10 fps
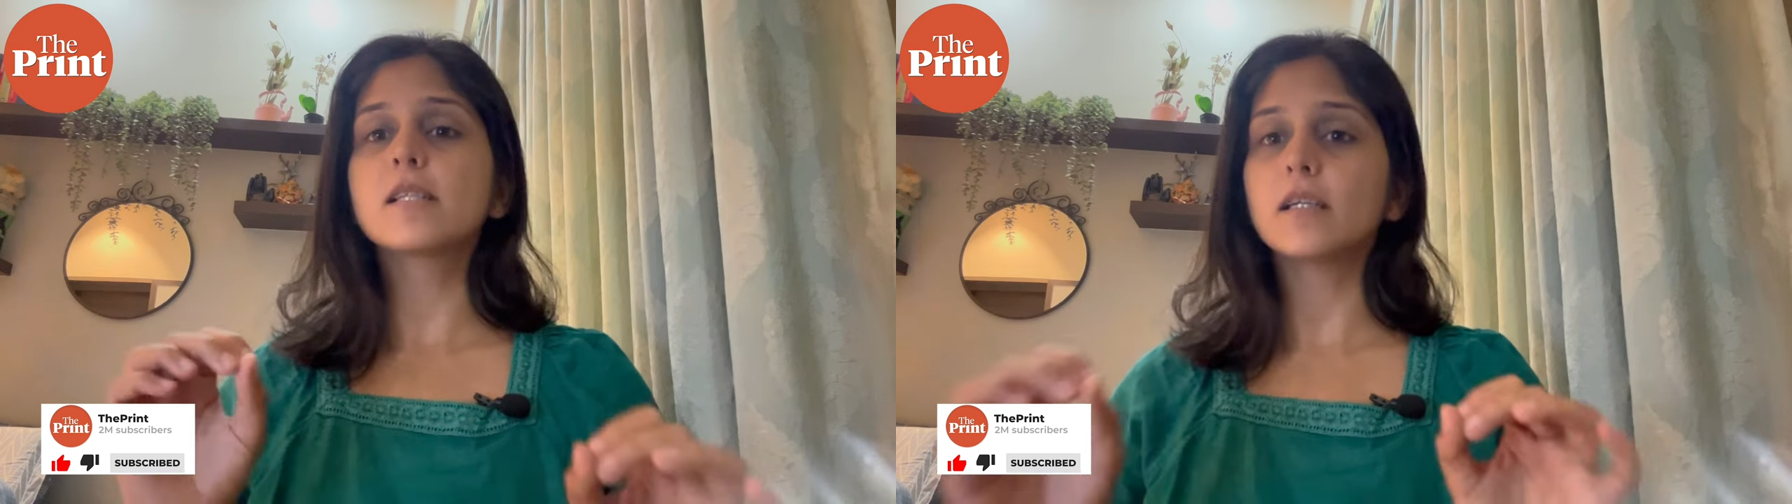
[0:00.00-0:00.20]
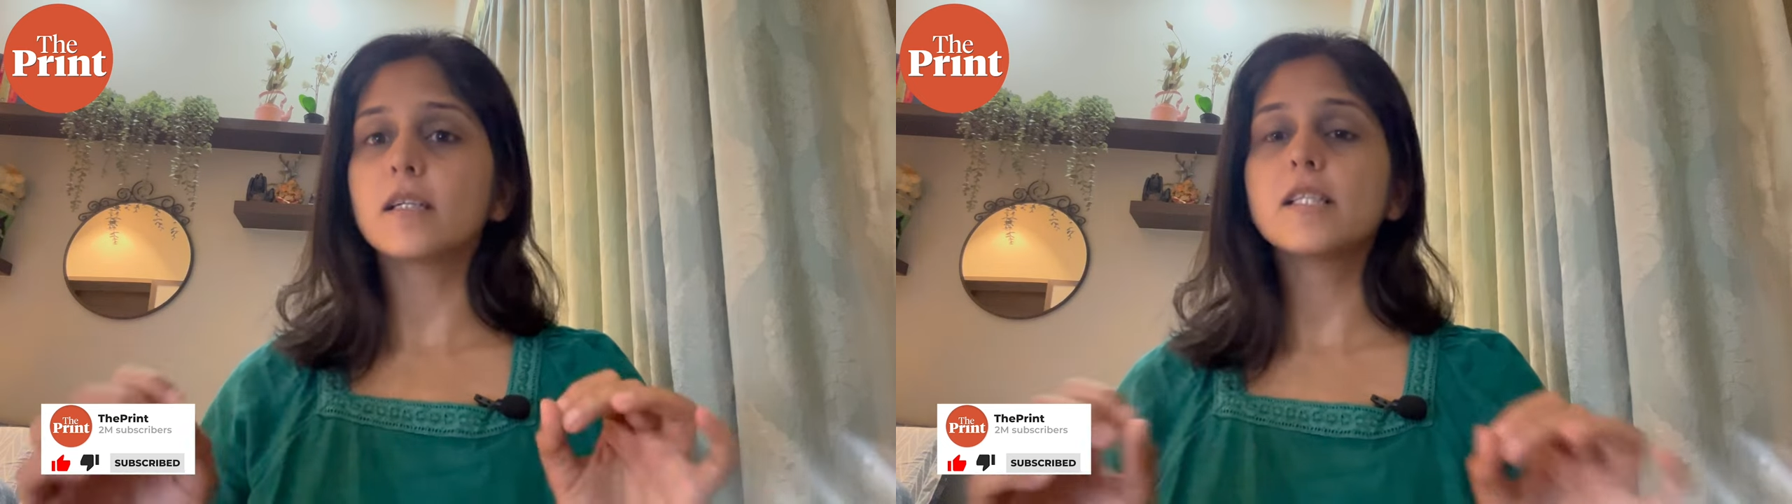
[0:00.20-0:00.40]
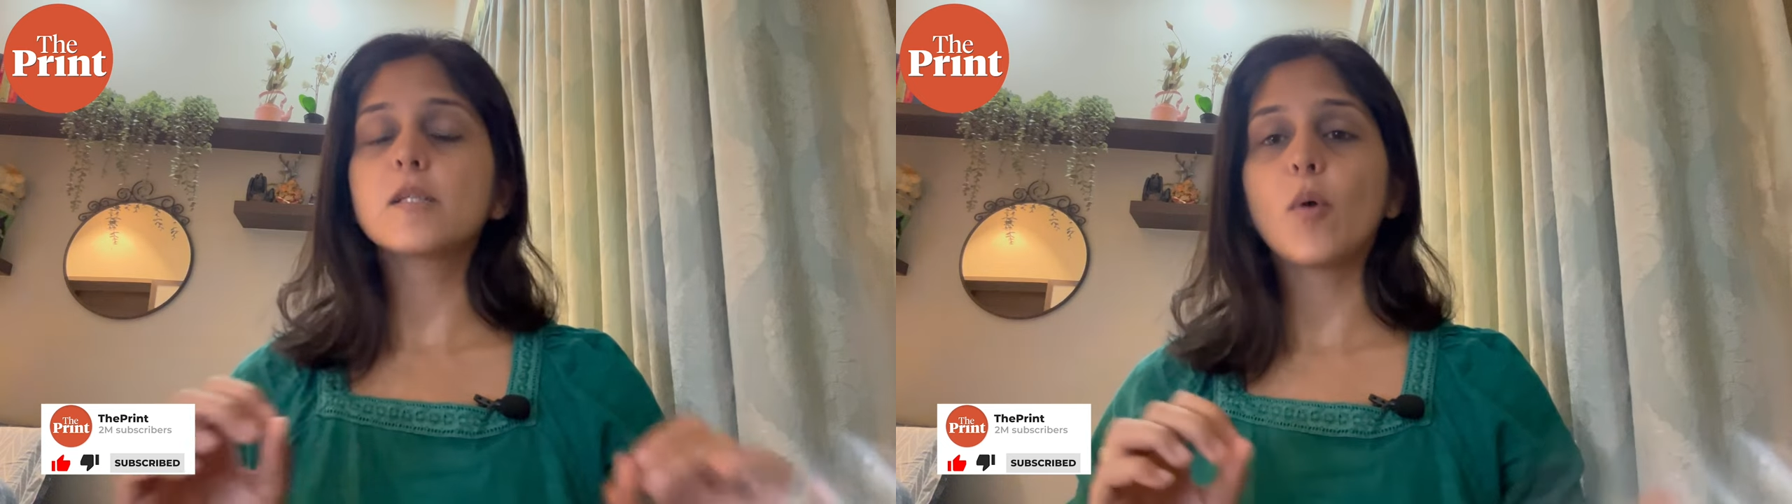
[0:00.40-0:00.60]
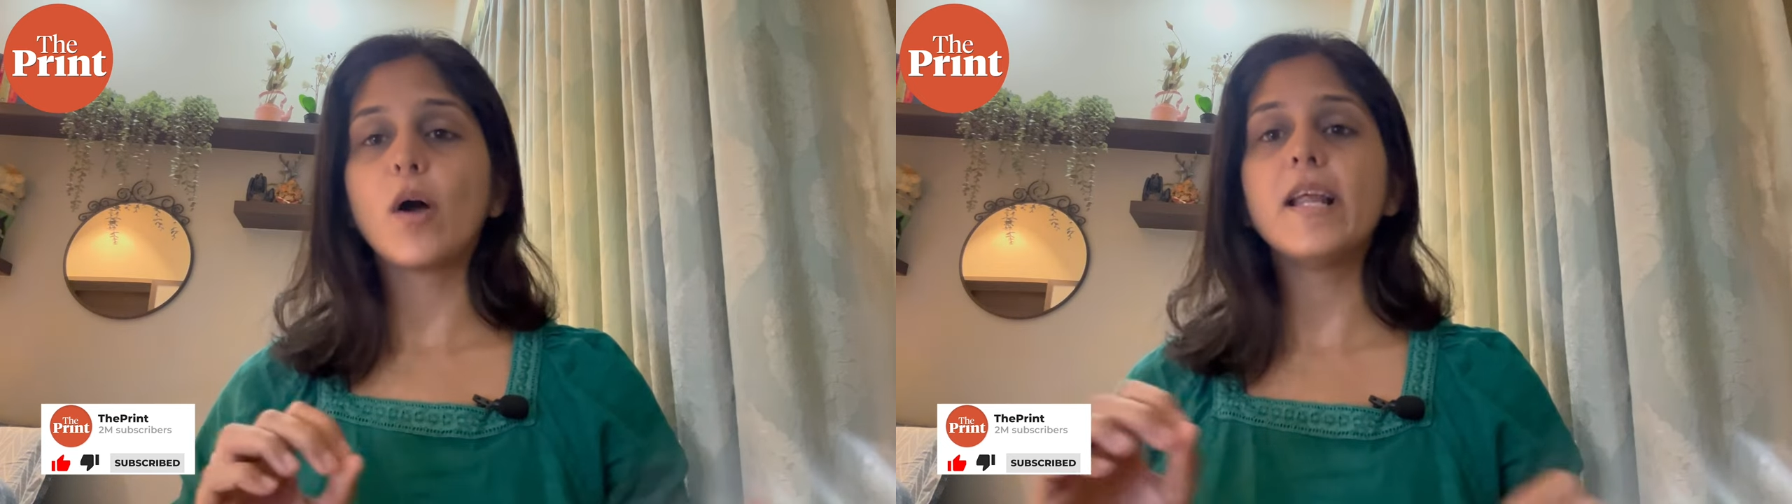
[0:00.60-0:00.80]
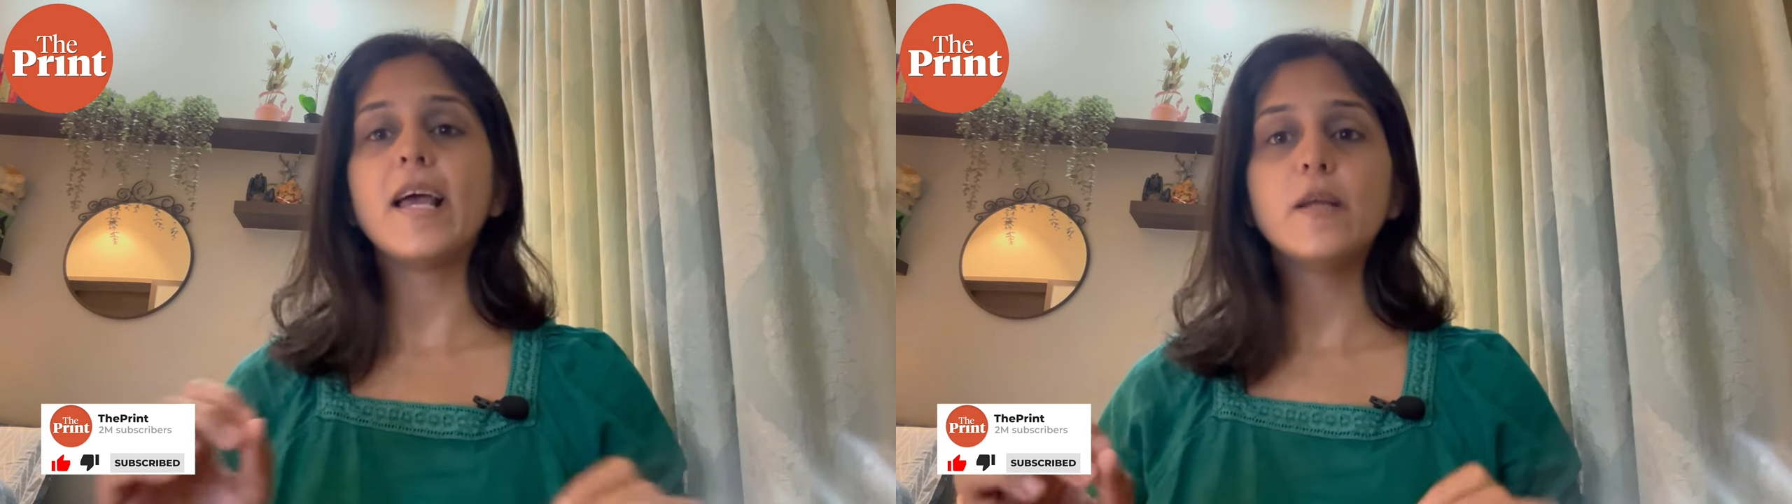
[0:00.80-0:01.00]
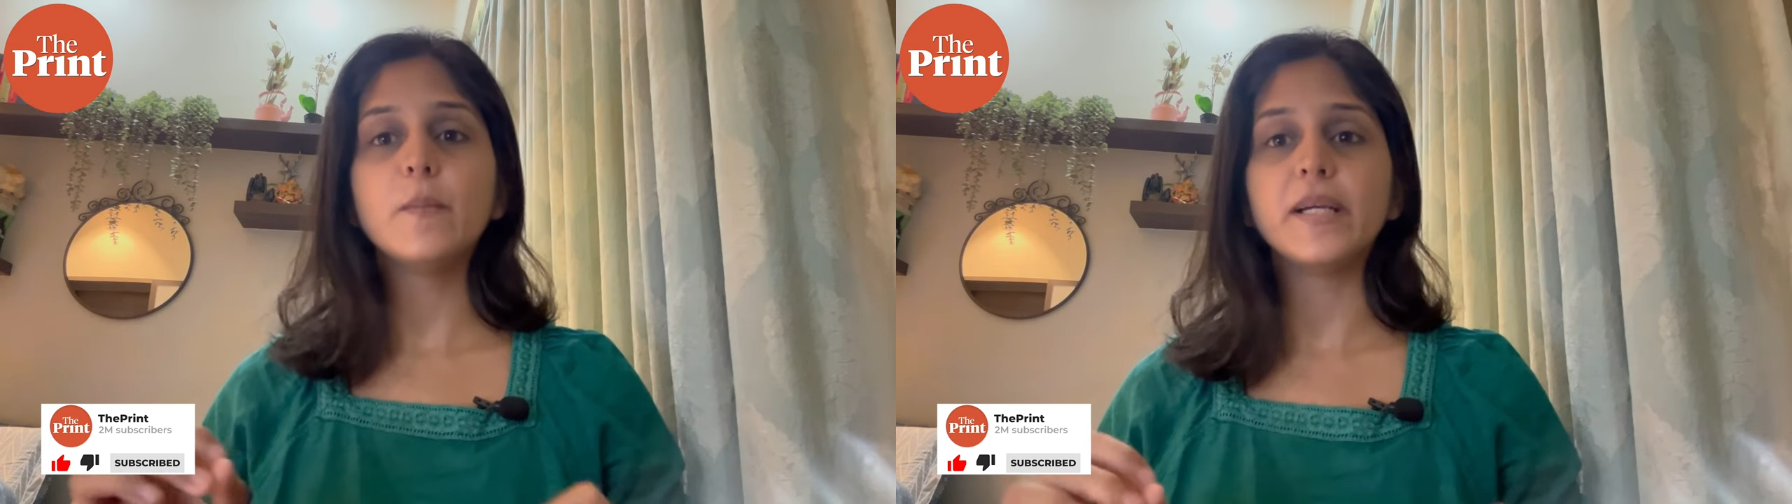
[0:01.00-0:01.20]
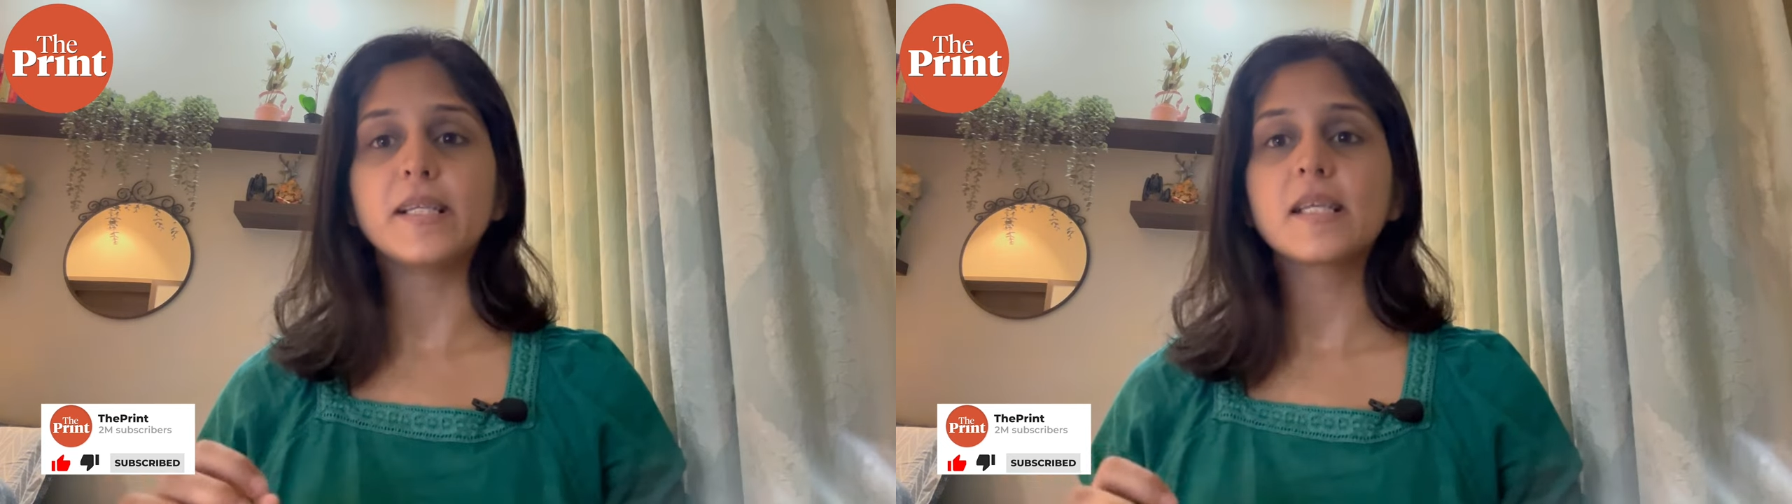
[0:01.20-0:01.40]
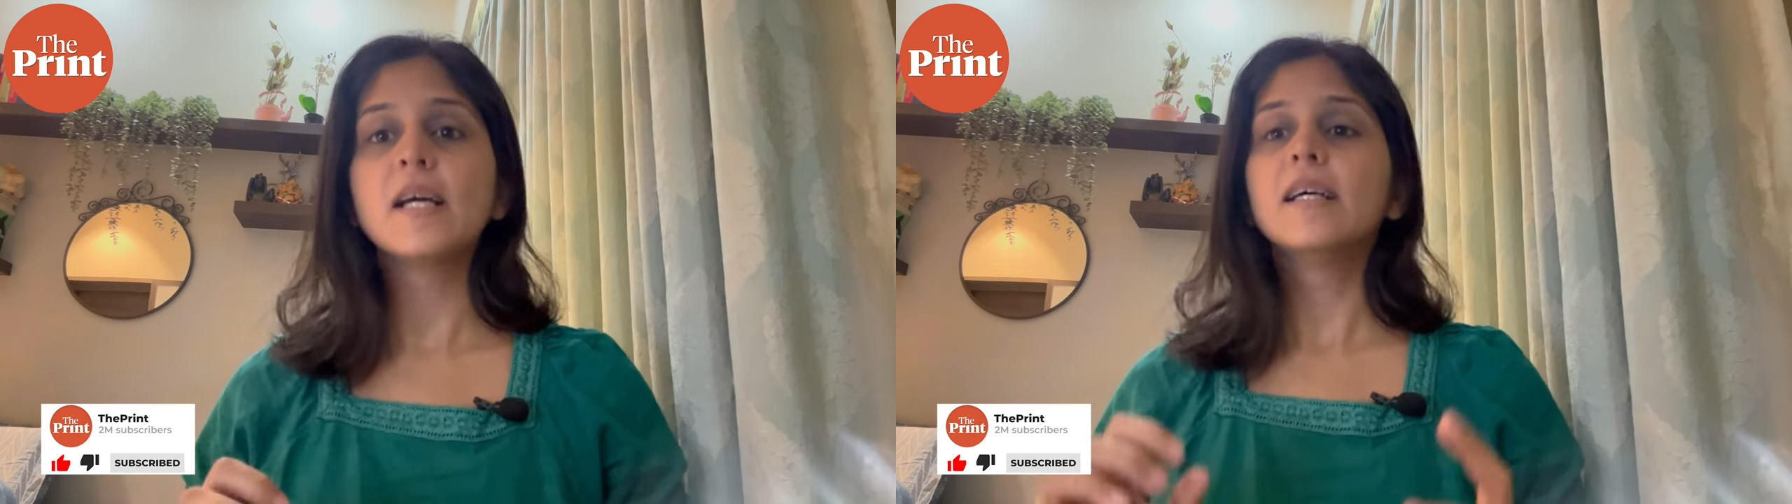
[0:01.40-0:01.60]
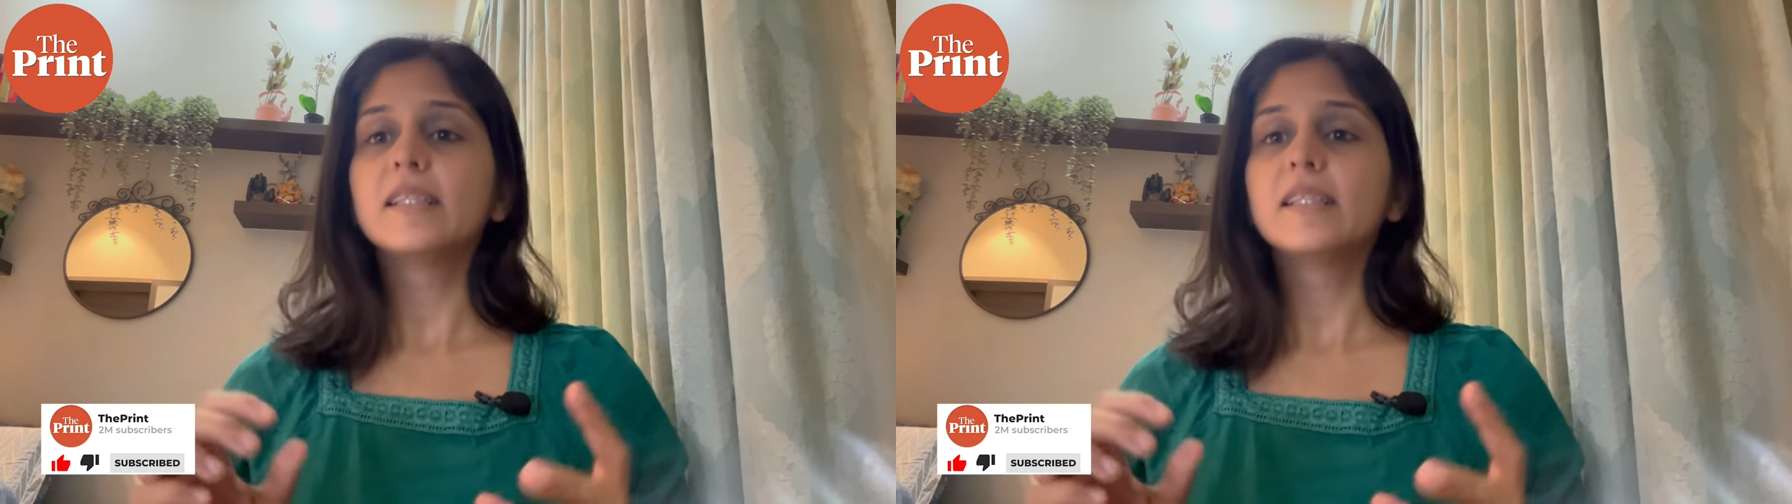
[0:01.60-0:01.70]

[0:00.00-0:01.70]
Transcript: certain small elements